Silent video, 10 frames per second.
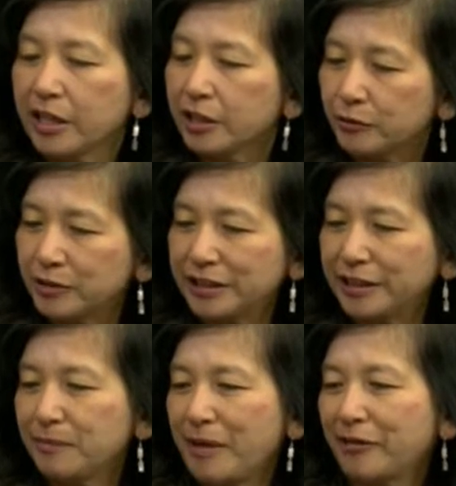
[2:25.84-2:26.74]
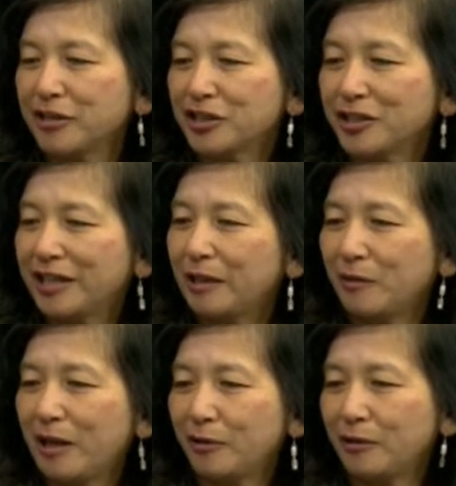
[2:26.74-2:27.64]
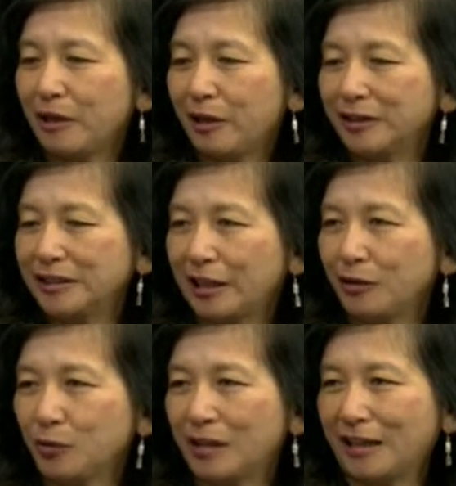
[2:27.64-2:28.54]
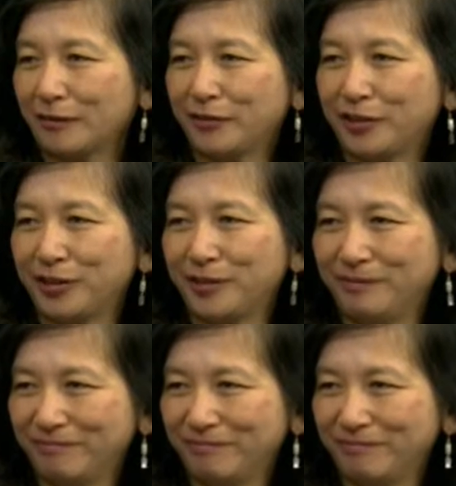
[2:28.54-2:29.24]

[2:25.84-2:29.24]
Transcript: Christian marriage today? How does that look like for you?